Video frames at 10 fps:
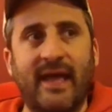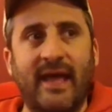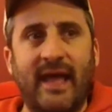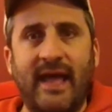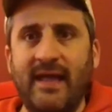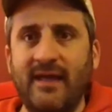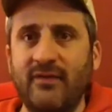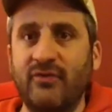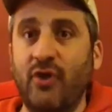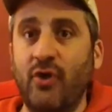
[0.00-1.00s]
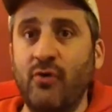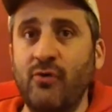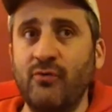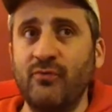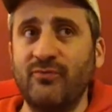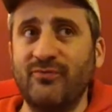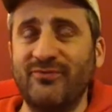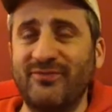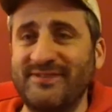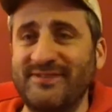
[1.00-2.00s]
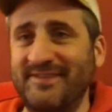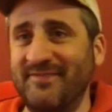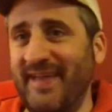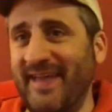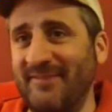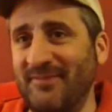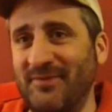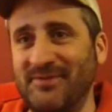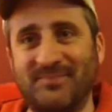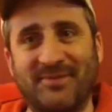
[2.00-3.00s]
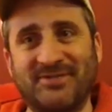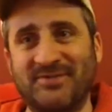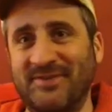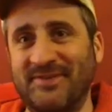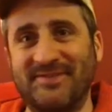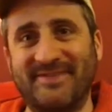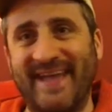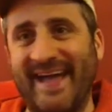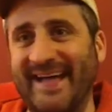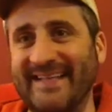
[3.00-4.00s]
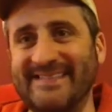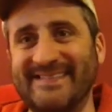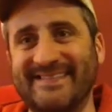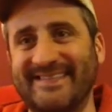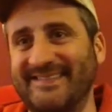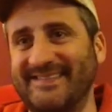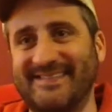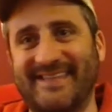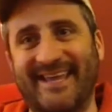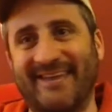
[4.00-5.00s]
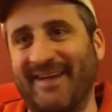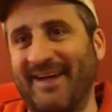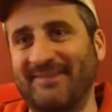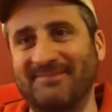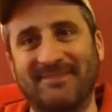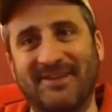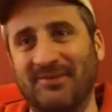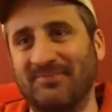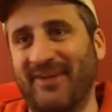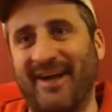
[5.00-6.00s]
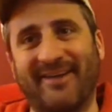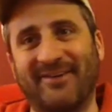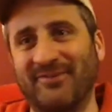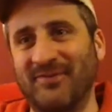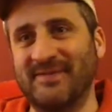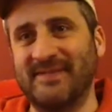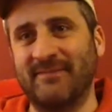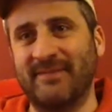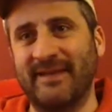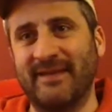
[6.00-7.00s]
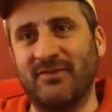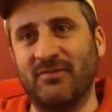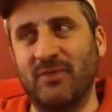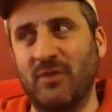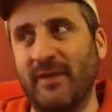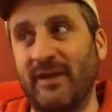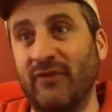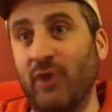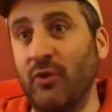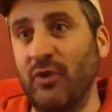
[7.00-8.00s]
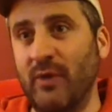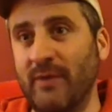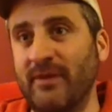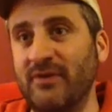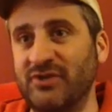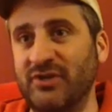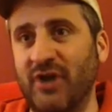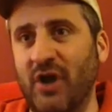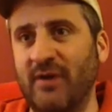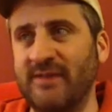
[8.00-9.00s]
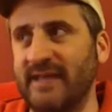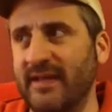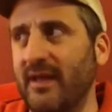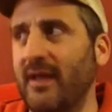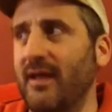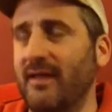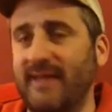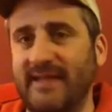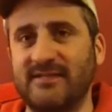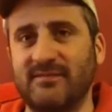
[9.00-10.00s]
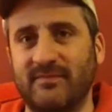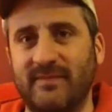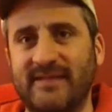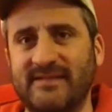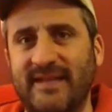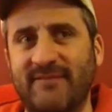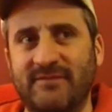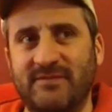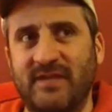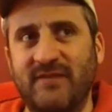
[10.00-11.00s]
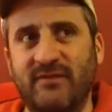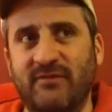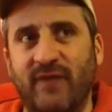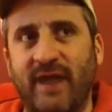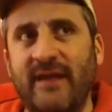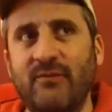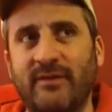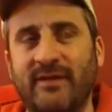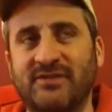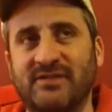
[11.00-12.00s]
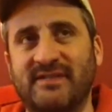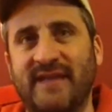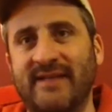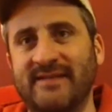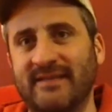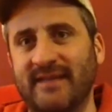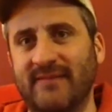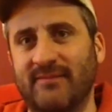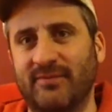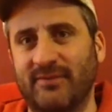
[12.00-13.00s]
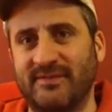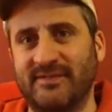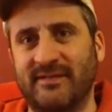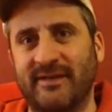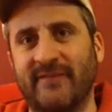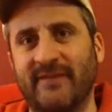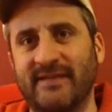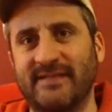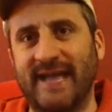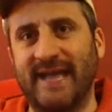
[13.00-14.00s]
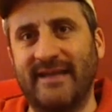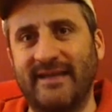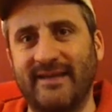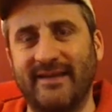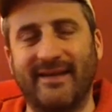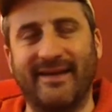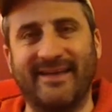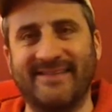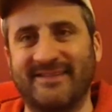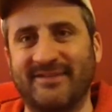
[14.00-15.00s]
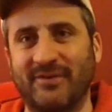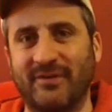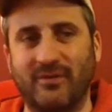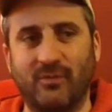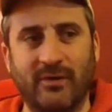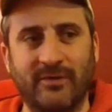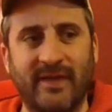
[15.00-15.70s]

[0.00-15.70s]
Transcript: hey, go to this event where there's a bunch of other dads just hanging around, talking or doing something, and you may not know anyone, but you should go. And it's like that's even for anyone, not just dads, like that produces a lot of anxiety as an adult in the world.